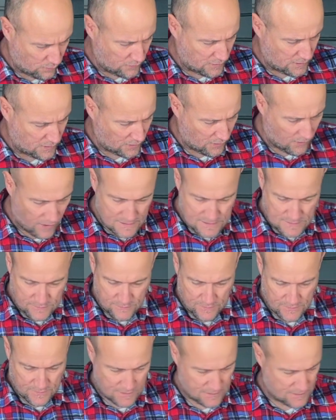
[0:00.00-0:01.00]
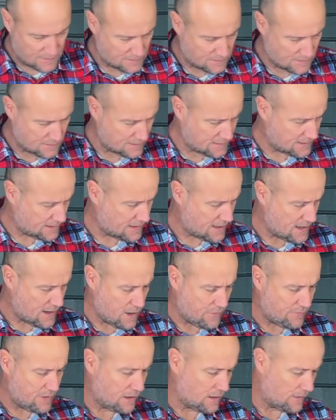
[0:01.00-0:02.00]
the lights for the
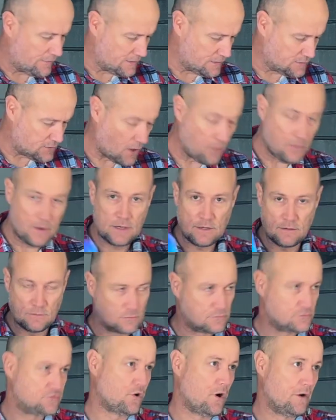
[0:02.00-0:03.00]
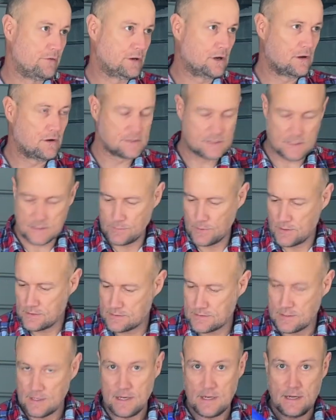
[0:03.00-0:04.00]
caravan, like the towing or driving lights, I
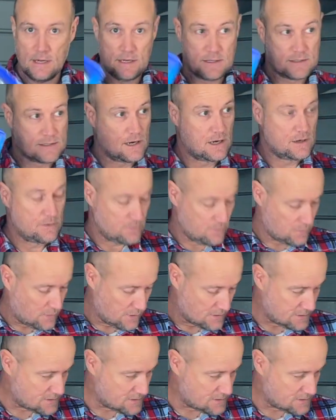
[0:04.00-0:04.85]
suppose. So we've got